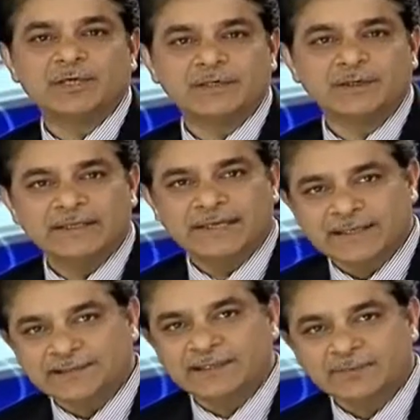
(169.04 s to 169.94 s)

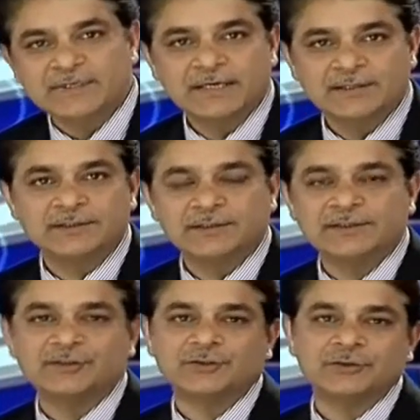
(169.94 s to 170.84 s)
particularly exempt
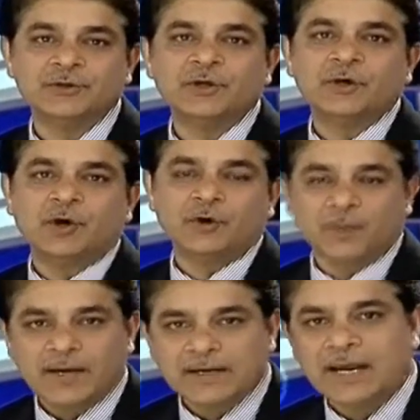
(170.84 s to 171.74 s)
entities. So
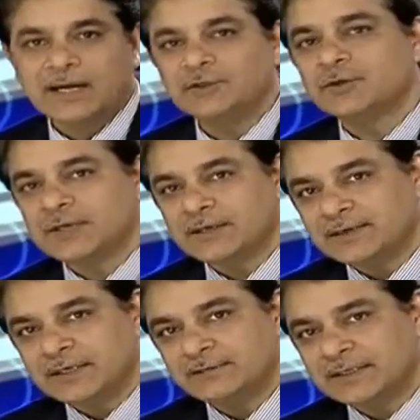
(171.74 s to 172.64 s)
on one hand, you're
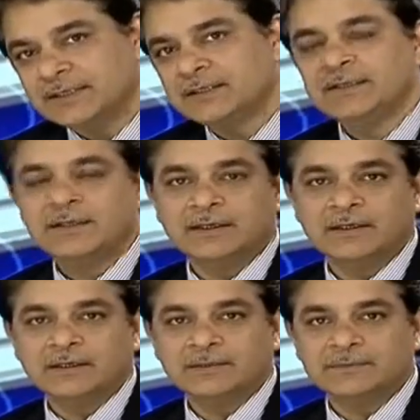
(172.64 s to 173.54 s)
giving away
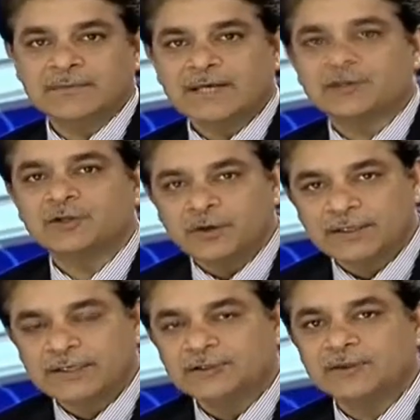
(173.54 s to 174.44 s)
uh, tax
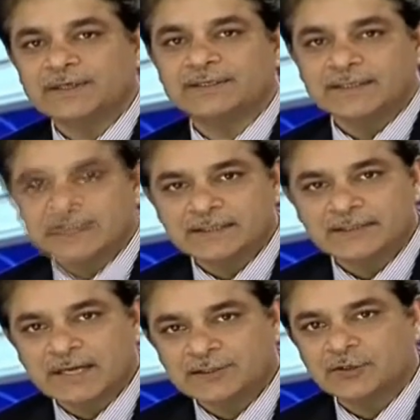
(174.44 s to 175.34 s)
holidays or extending
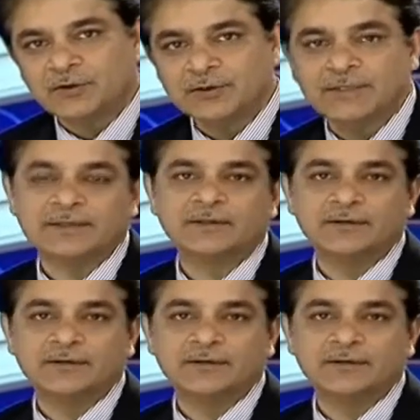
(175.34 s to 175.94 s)
the tax holidays.